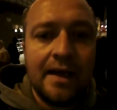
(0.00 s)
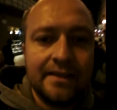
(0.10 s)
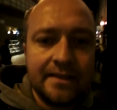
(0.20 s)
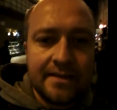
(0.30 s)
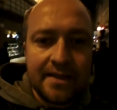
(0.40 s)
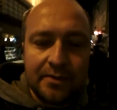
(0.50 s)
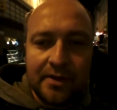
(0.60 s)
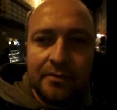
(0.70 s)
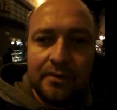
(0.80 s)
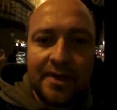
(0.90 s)
Hi, this is
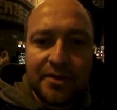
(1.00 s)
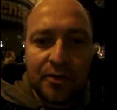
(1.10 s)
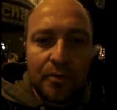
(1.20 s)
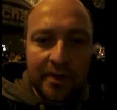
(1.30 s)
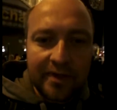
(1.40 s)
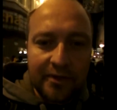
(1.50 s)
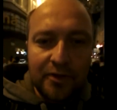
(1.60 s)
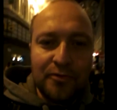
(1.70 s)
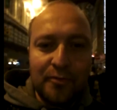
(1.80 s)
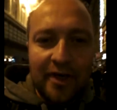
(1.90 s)
Adrian Niculescu with a
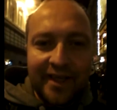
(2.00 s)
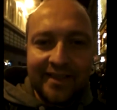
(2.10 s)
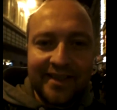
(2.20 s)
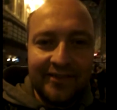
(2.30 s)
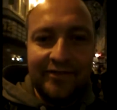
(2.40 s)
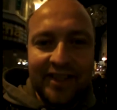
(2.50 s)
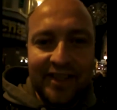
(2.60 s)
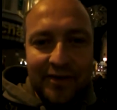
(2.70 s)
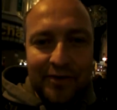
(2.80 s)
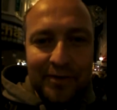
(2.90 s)
new marketing
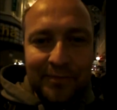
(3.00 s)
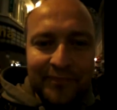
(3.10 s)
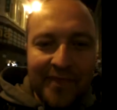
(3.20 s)
video.